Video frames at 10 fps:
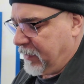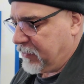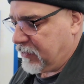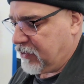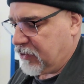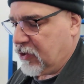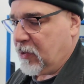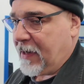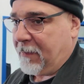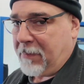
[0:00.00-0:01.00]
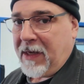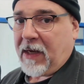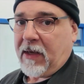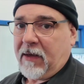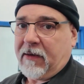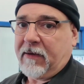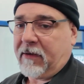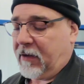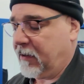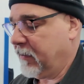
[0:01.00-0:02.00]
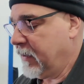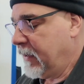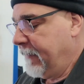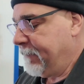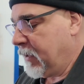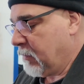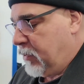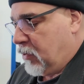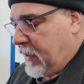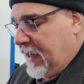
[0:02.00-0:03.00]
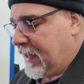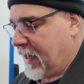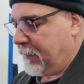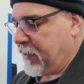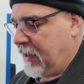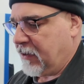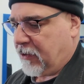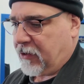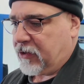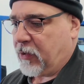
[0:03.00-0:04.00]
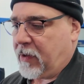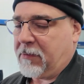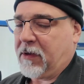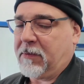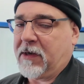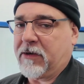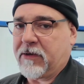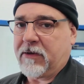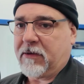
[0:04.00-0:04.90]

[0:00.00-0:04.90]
because it's just too damn big. You know, the computer can't comprehend 120 millimeters.